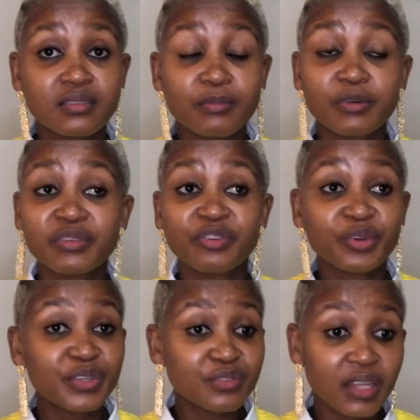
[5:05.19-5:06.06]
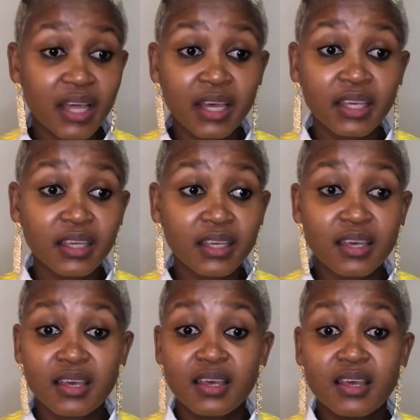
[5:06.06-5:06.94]
I'm not even going to lie.
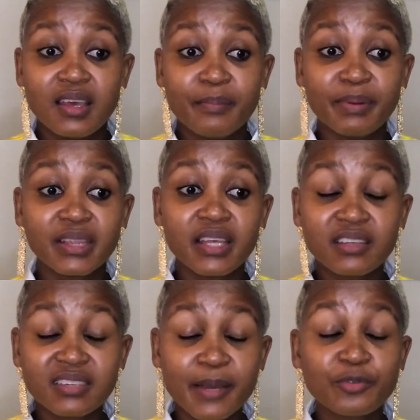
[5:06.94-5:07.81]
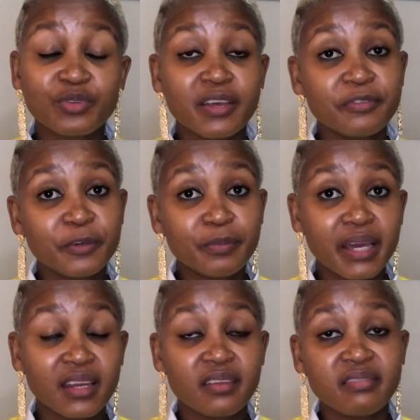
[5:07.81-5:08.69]
But there are times when I feel
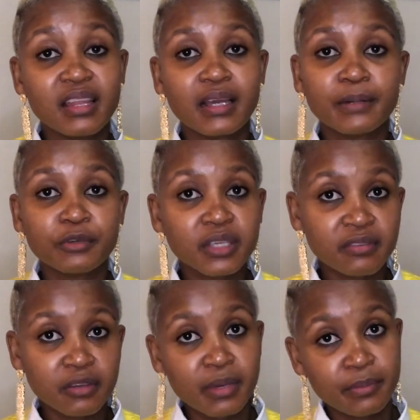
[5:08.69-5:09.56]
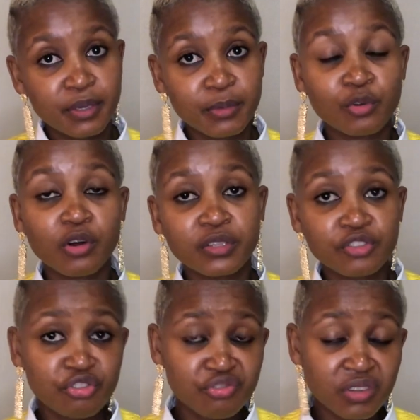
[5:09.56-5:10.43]
bad and I feel like I'm not giving my baby all the
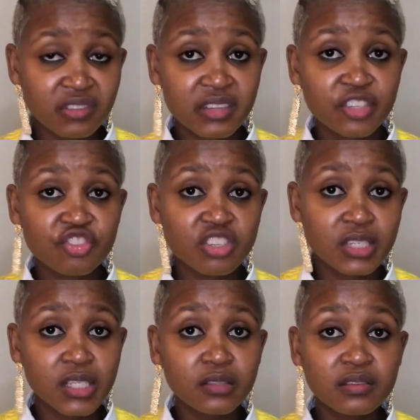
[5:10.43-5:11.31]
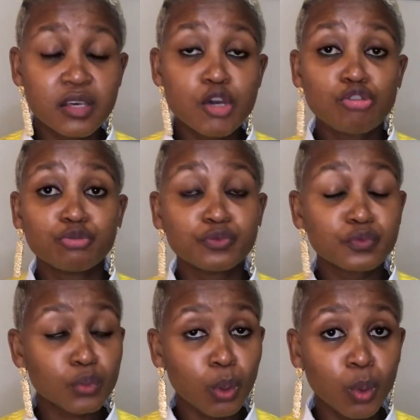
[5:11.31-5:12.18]
nutrients that she needs.
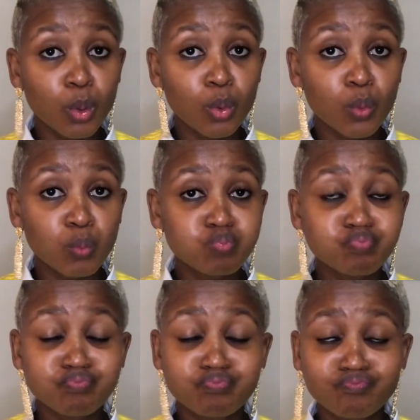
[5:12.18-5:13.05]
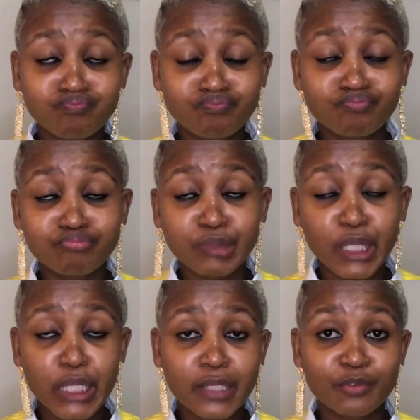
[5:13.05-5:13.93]
So
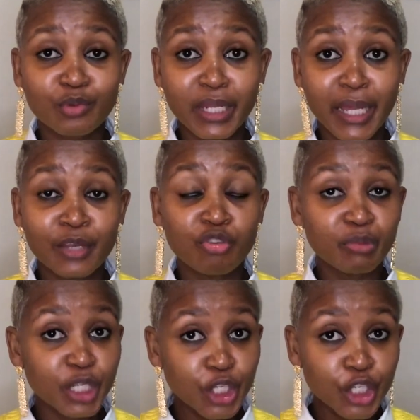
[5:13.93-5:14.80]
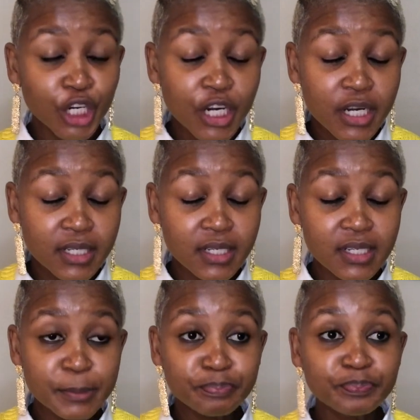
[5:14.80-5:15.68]
that's when I normally
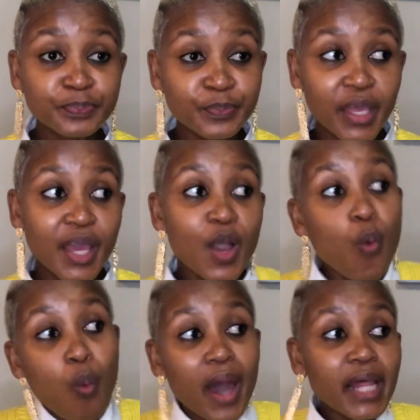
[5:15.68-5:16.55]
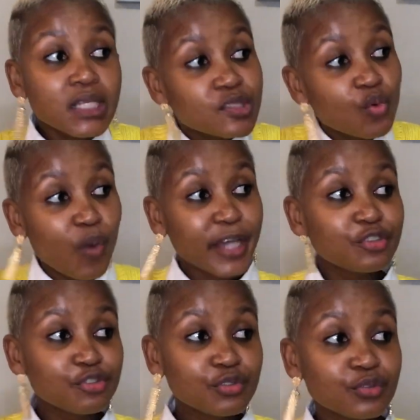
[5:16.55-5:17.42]
cook. What else do I
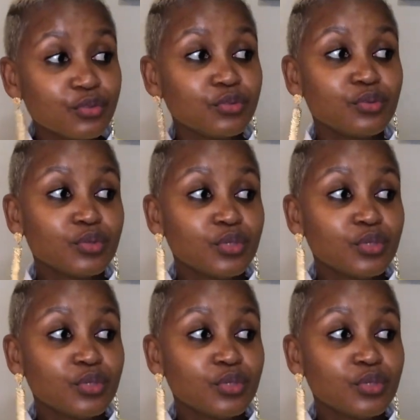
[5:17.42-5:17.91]
do?